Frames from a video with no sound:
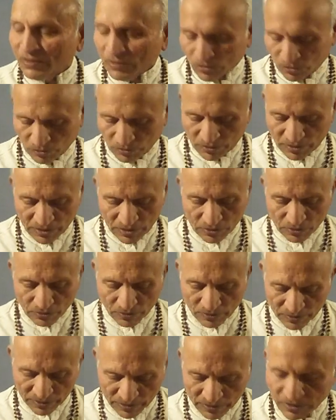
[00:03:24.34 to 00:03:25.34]
So ego
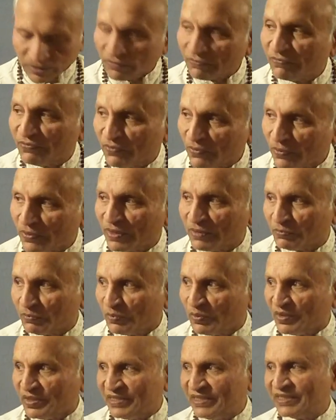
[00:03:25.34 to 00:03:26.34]
is the focal
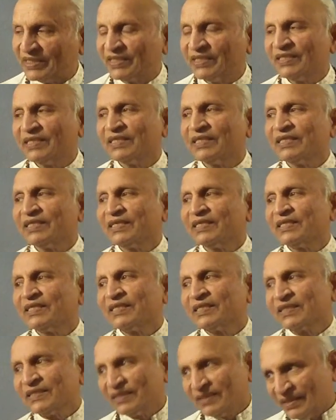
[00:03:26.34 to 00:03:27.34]
point
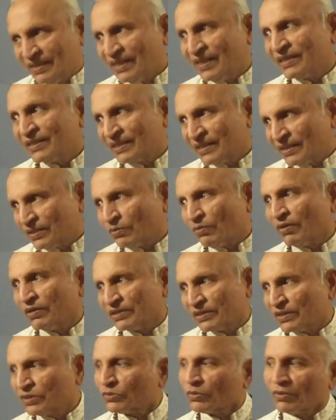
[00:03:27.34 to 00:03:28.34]
that
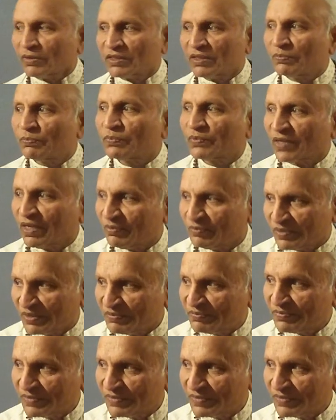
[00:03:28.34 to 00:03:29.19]
causes all the problem.